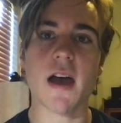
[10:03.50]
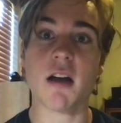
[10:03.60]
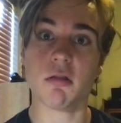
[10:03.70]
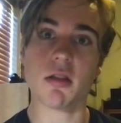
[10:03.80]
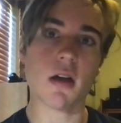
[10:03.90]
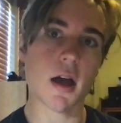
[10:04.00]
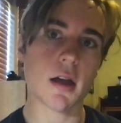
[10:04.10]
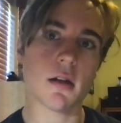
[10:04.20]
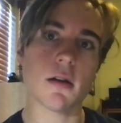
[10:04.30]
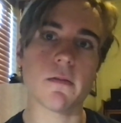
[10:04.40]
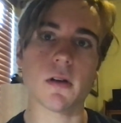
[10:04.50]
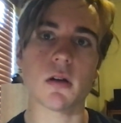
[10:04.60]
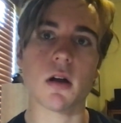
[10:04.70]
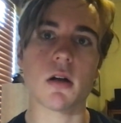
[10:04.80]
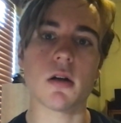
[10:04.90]
outside of your
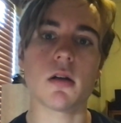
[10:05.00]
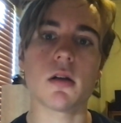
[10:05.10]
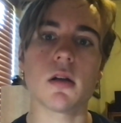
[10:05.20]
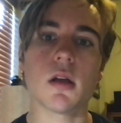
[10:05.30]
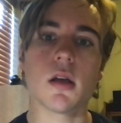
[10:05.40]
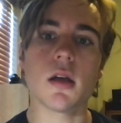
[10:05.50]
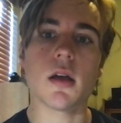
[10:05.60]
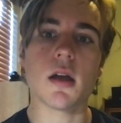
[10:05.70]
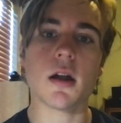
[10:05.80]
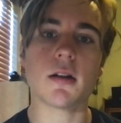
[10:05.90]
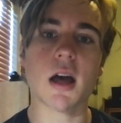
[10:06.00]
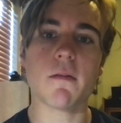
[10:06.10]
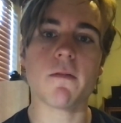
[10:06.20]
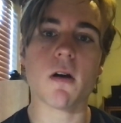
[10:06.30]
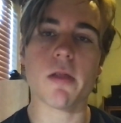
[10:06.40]
art. And on top
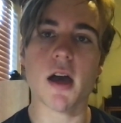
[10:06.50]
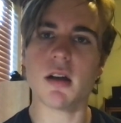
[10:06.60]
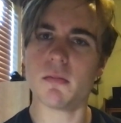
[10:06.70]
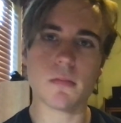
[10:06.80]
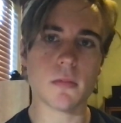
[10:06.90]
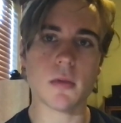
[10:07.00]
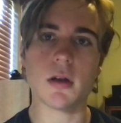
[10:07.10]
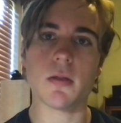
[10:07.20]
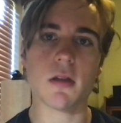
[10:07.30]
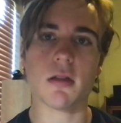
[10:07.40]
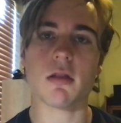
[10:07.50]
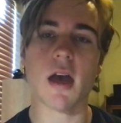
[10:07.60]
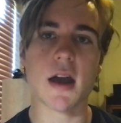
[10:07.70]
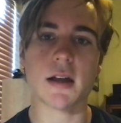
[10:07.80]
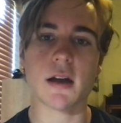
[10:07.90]
of all that, and this is
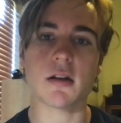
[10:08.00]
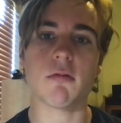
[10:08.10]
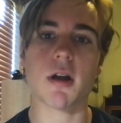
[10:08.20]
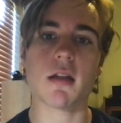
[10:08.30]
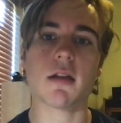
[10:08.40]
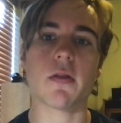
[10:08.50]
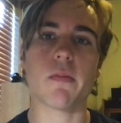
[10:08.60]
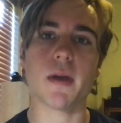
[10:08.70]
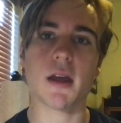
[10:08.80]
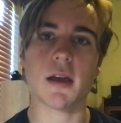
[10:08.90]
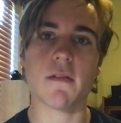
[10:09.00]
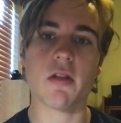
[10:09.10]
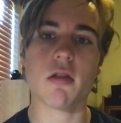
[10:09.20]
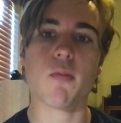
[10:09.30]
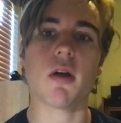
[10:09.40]
adding on to what I said at the beginning of
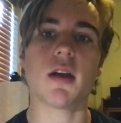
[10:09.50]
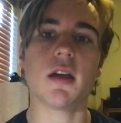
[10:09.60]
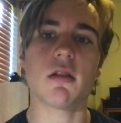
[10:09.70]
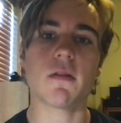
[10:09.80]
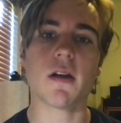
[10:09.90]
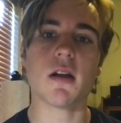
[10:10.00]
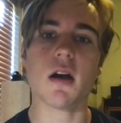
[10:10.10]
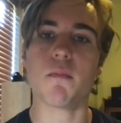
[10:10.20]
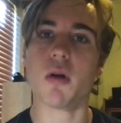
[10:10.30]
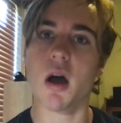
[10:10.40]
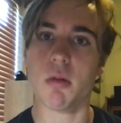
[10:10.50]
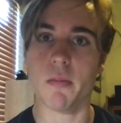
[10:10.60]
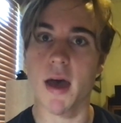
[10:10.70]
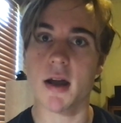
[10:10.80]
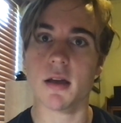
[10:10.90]
this point, he is very
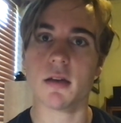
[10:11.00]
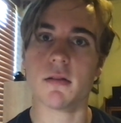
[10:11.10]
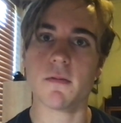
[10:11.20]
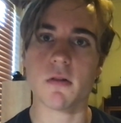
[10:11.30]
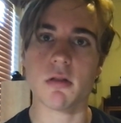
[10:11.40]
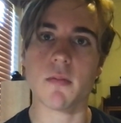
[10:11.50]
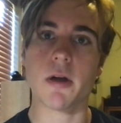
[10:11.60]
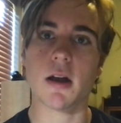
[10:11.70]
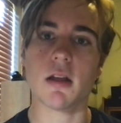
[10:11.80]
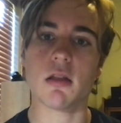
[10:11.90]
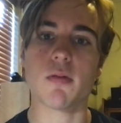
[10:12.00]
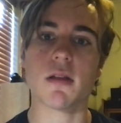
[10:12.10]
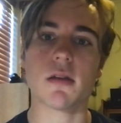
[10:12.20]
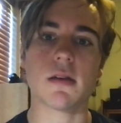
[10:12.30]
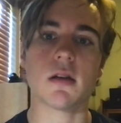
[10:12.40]
unproblematic for someone in his
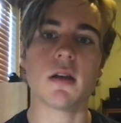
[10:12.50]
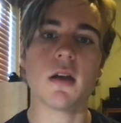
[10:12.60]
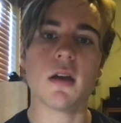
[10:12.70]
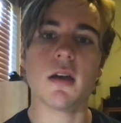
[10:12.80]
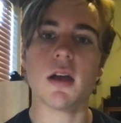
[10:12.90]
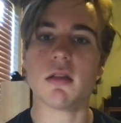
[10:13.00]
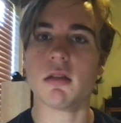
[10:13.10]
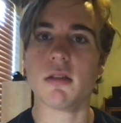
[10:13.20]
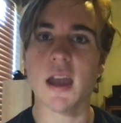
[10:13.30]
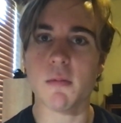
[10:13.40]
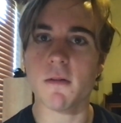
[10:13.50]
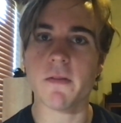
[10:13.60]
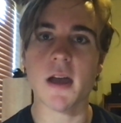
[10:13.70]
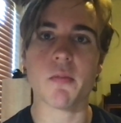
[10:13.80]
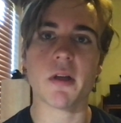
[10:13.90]
position. He has a stable
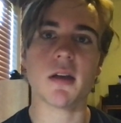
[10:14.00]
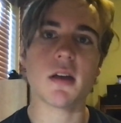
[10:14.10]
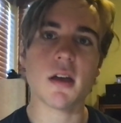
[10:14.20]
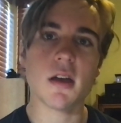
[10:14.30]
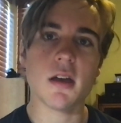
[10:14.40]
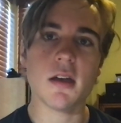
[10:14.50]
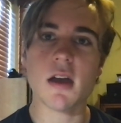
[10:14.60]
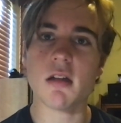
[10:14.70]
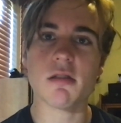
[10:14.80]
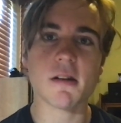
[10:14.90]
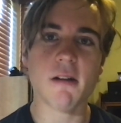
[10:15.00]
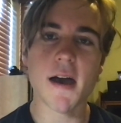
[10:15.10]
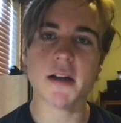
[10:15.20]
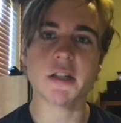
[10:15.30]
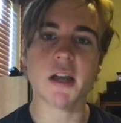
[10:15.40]
family. He has no
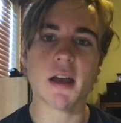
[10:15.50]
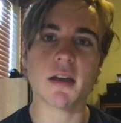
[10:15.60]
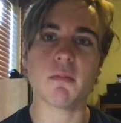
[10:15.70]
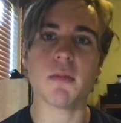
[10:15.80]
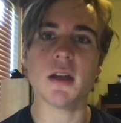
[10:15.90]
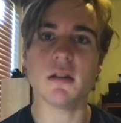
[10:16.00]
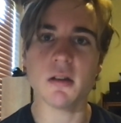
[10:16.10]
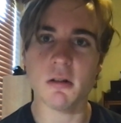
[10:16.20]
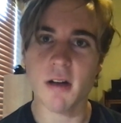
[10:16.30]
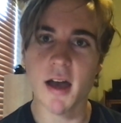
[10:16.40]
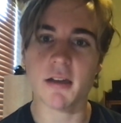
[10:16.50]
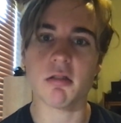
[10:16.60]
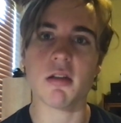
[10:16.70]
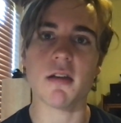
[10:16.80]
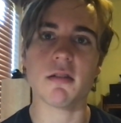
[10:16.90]
#MeToo
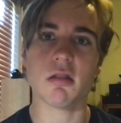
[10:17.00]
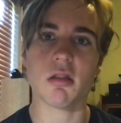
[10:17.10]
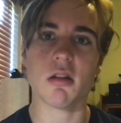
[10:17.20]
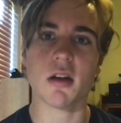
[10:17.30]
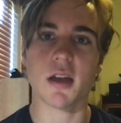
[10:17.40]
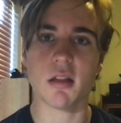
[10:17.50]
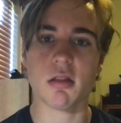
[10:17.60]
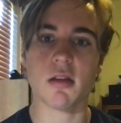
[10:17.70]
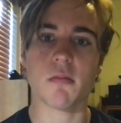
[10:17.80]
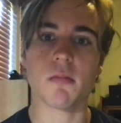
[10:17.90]
accusations against him.